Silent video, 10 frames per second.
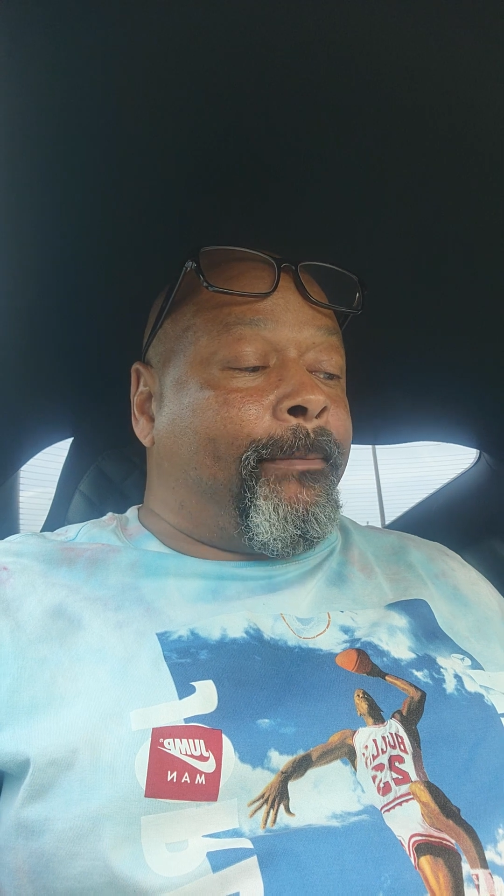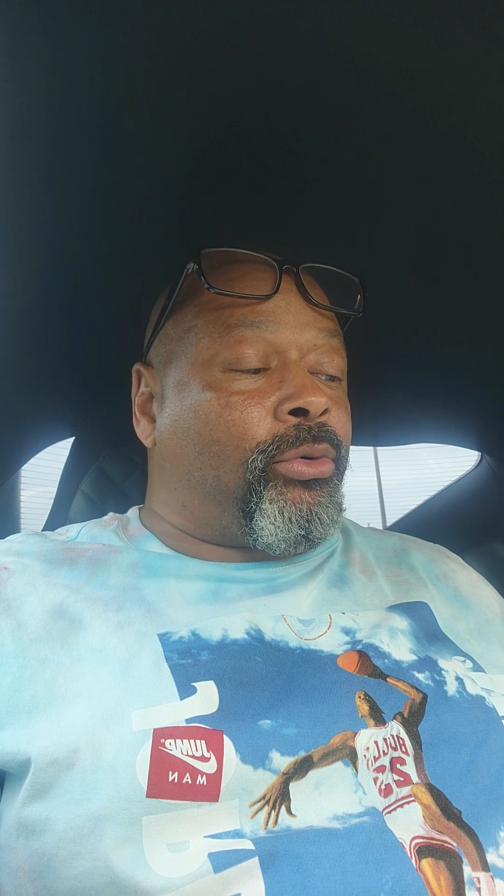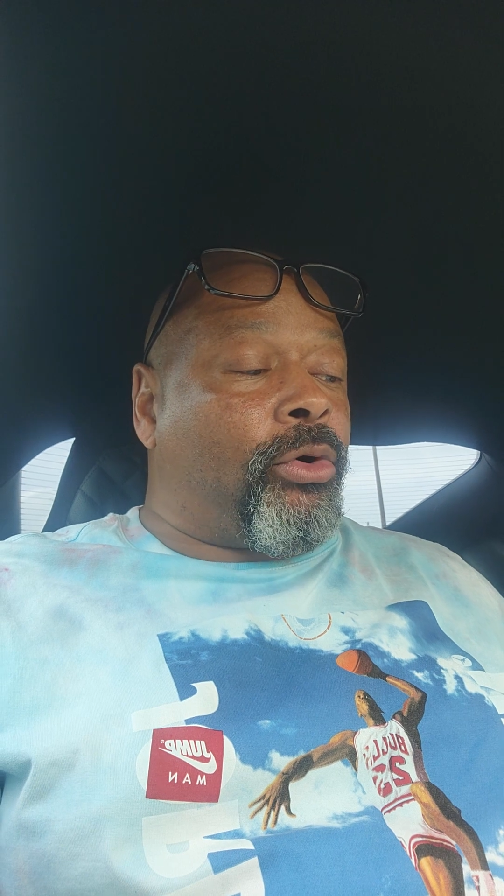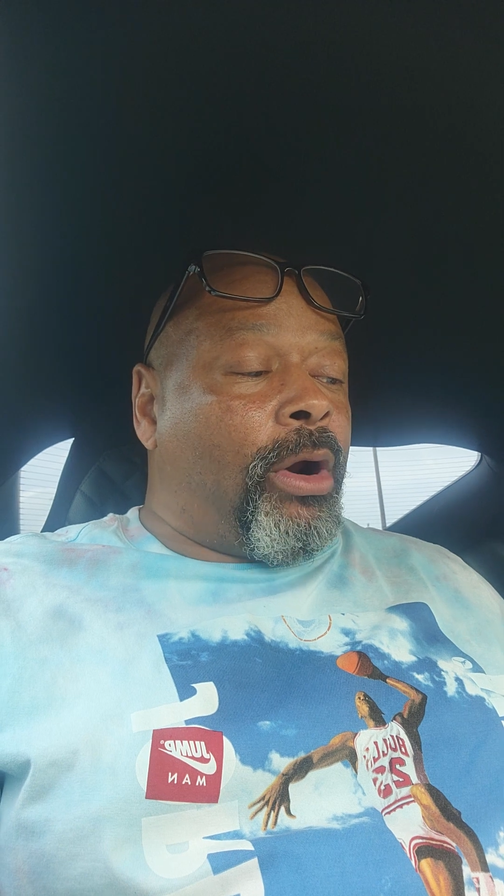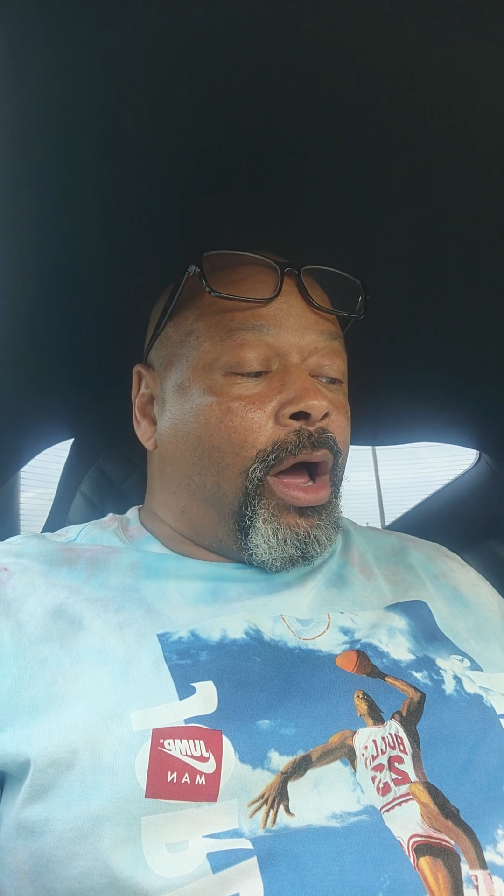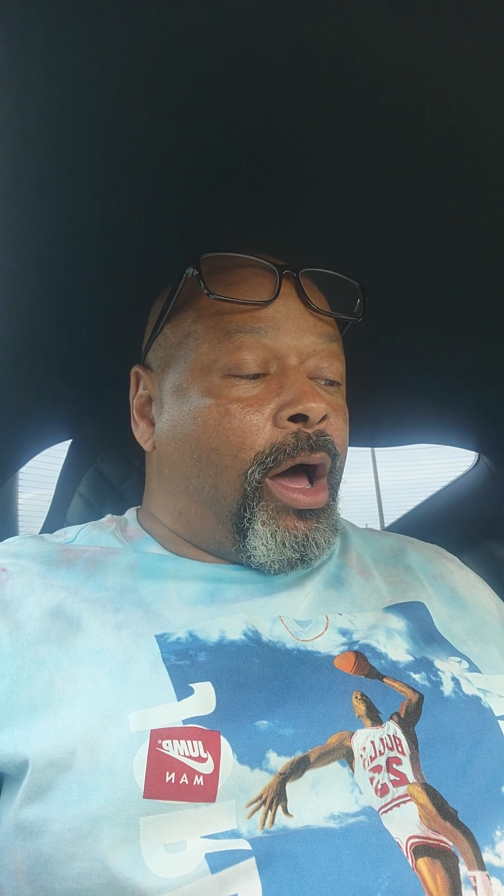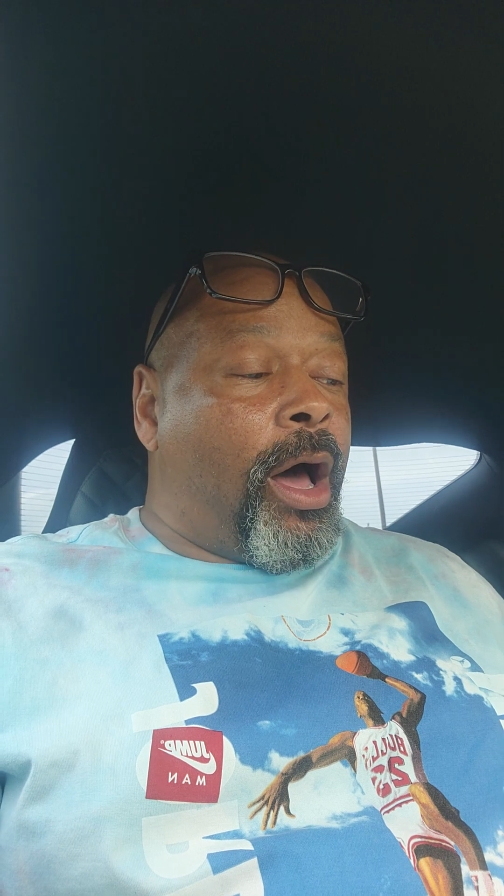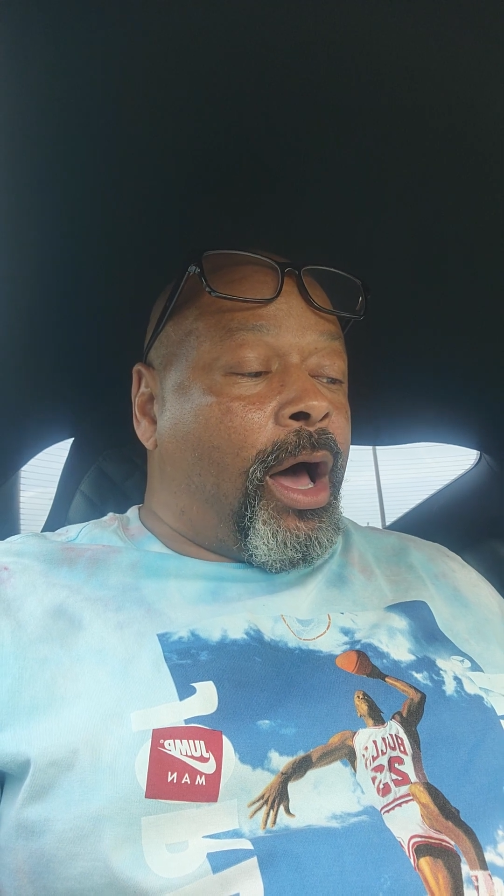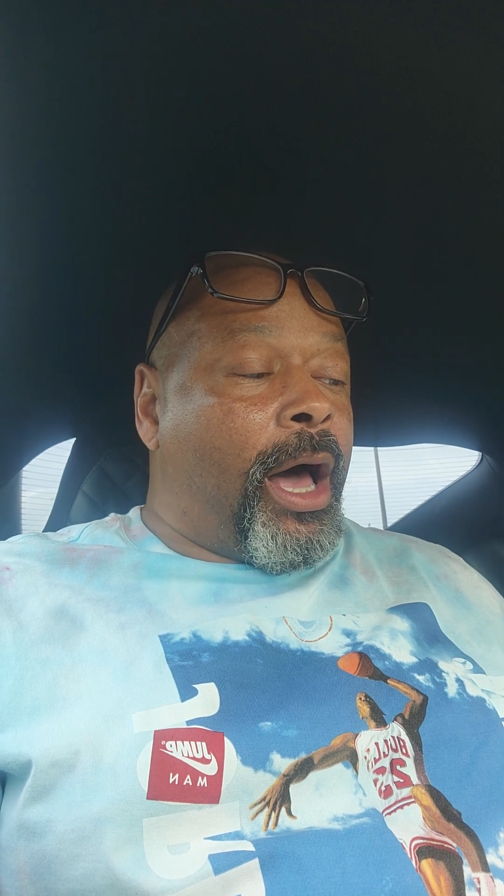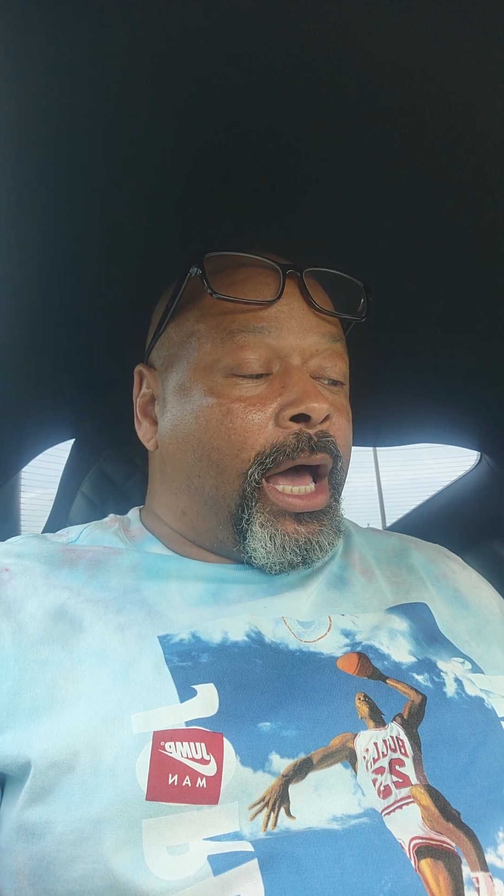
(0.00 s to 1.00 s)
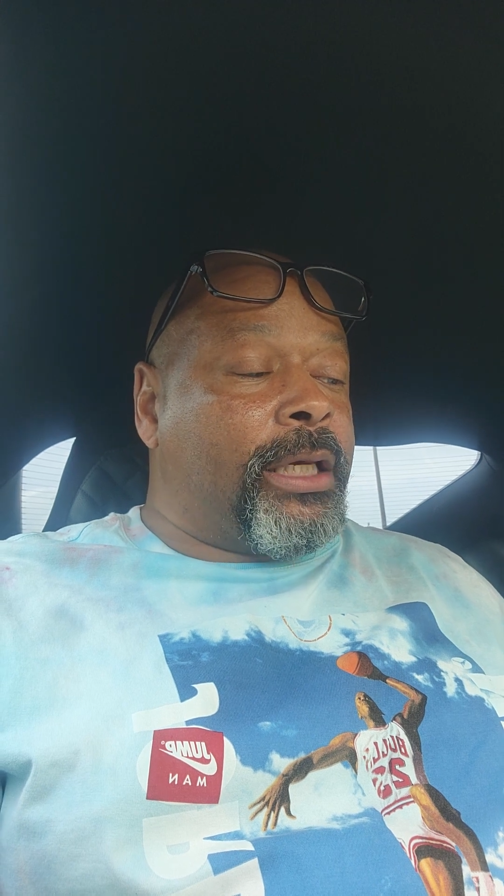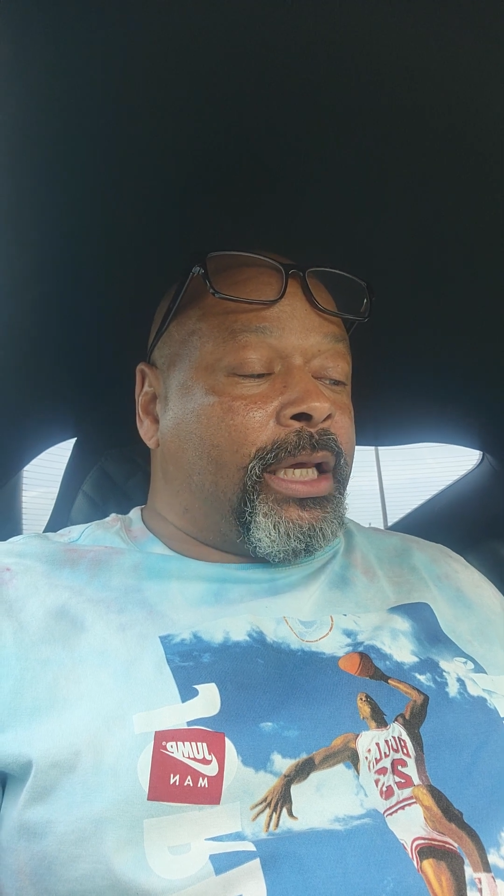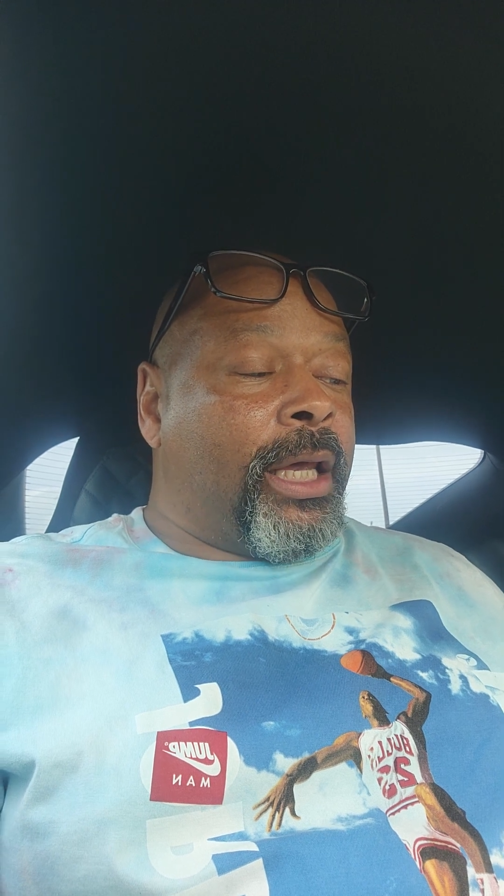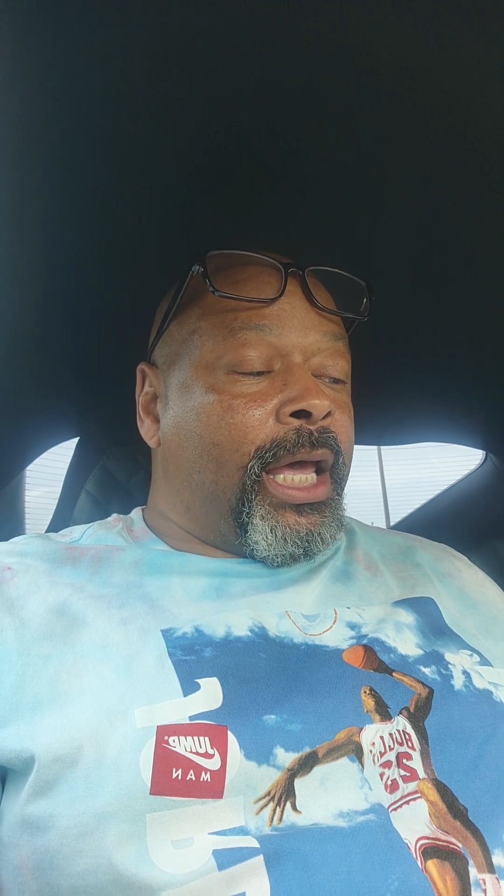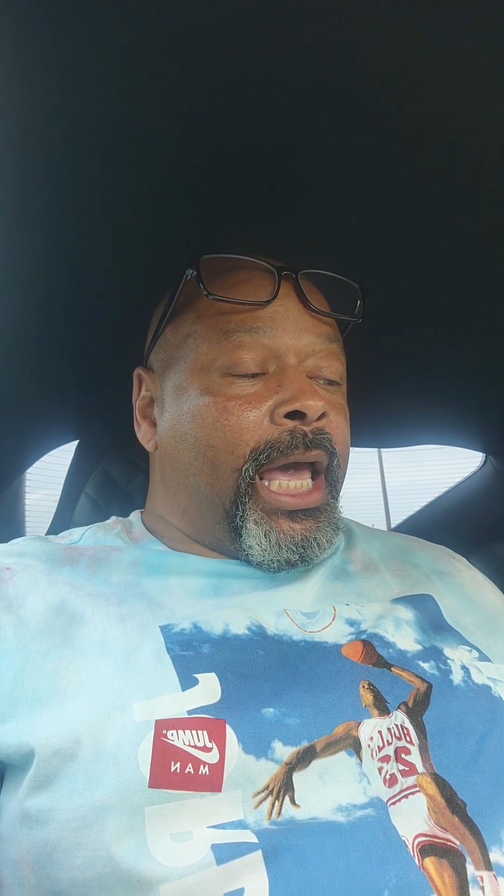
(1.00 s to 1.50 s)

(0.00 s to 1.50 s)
broad